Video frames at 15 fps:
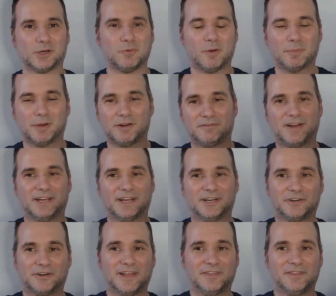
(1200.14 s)
Woman to find
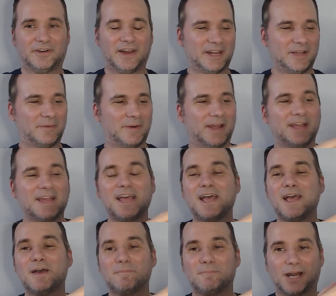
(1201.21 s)
her in there anyway,
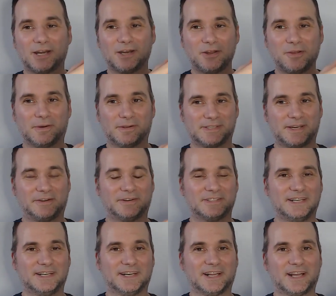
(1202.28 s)
but I knew I was
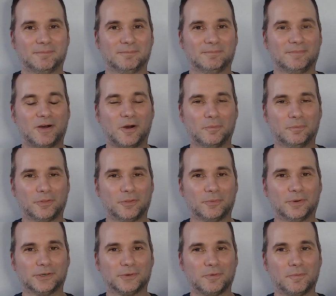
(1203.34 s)
guaranteed to come home with a
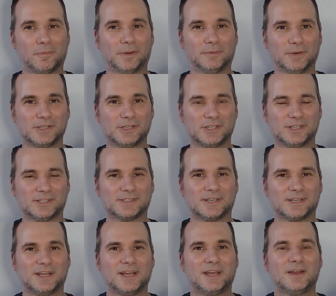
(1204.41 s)
Wonder Woman, which is
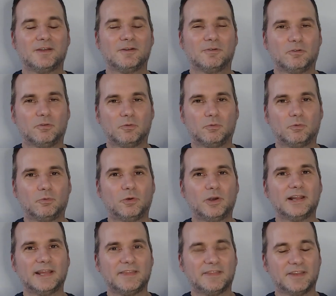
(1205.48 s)

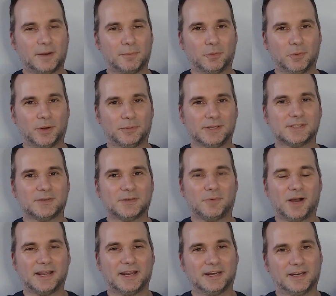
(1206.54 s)
really the number one reason
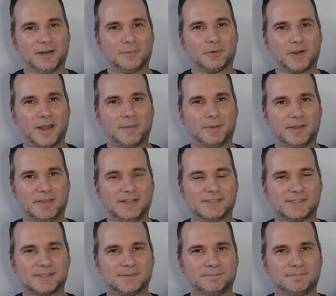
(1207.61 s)
why I ended up grabbing these.